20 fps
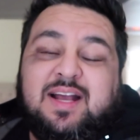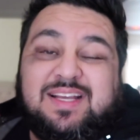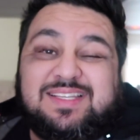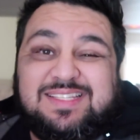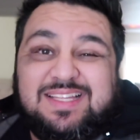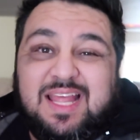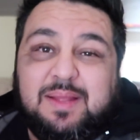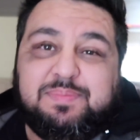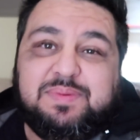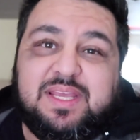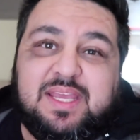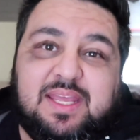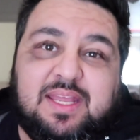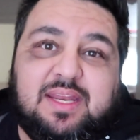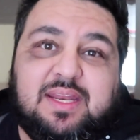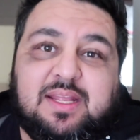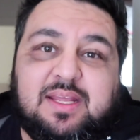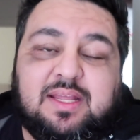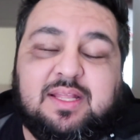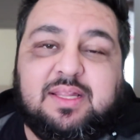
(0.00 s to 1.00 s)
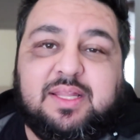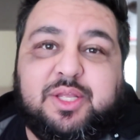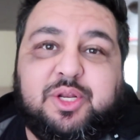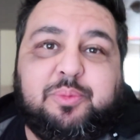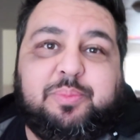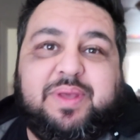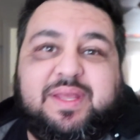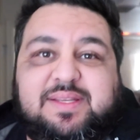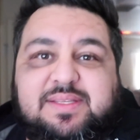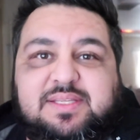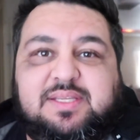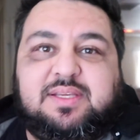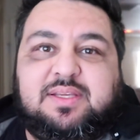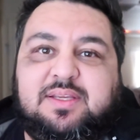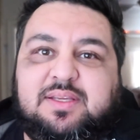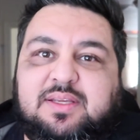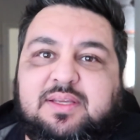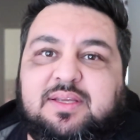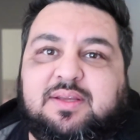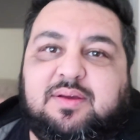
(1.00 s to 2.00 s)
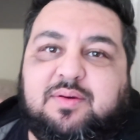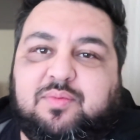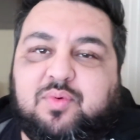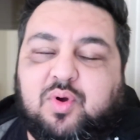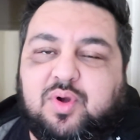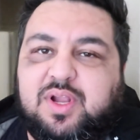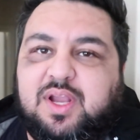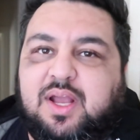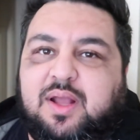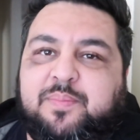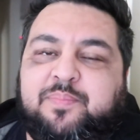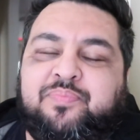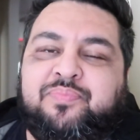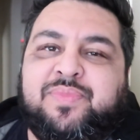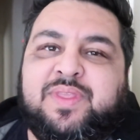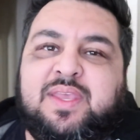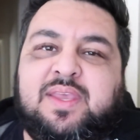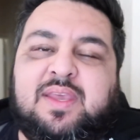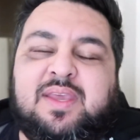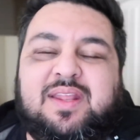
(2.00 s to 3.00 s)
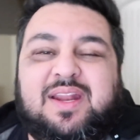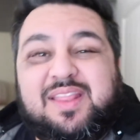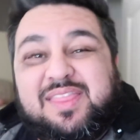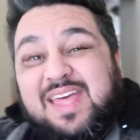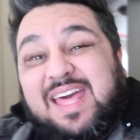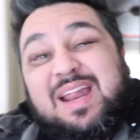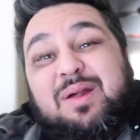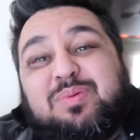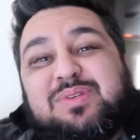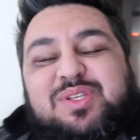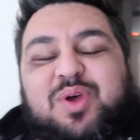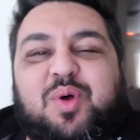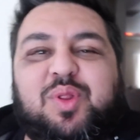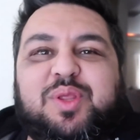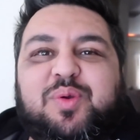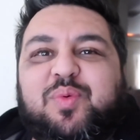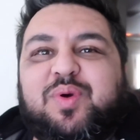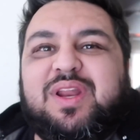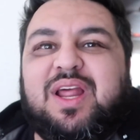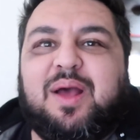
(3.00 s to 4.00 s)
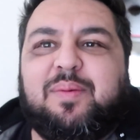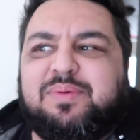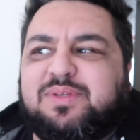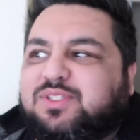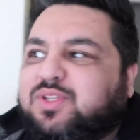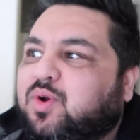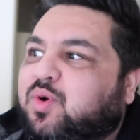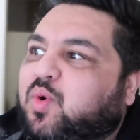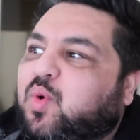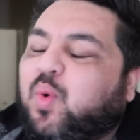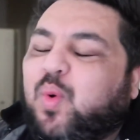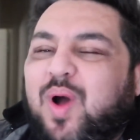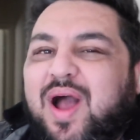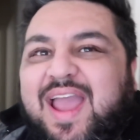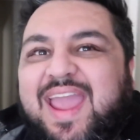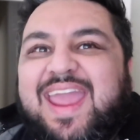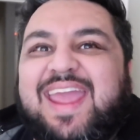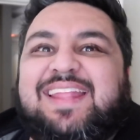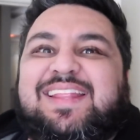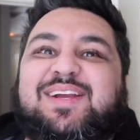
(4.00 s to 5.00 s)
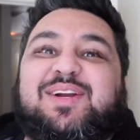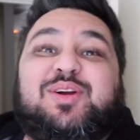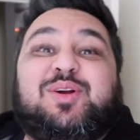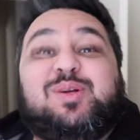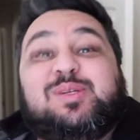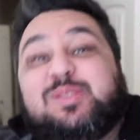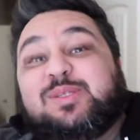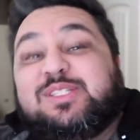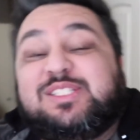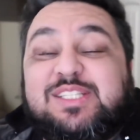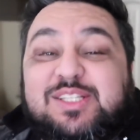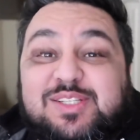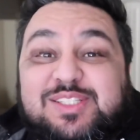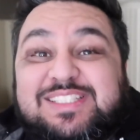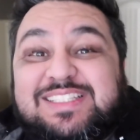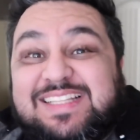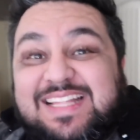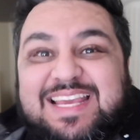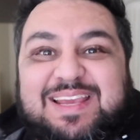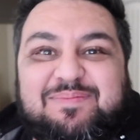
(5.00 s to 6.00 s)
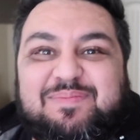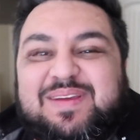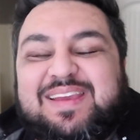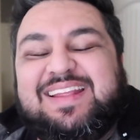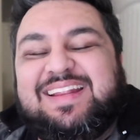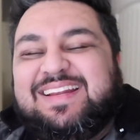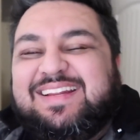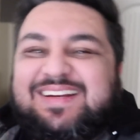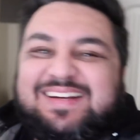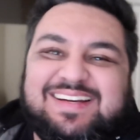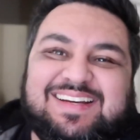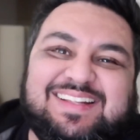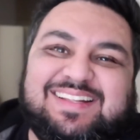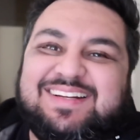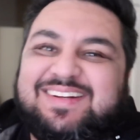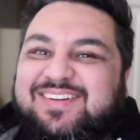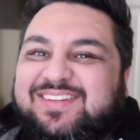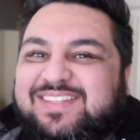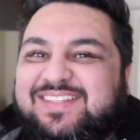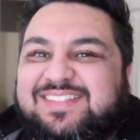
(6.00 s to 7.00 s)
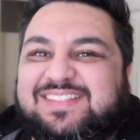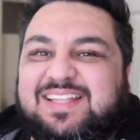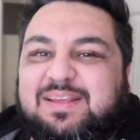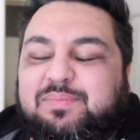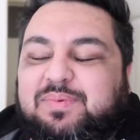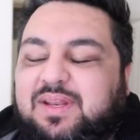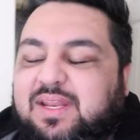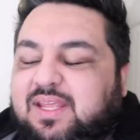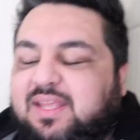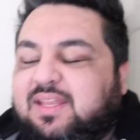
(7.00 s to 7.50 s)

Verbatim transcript: slept in a little bit, woke up. I thought I was the only one up. It's so quiet. The girls were still sleeping. Good, the girls were sleeping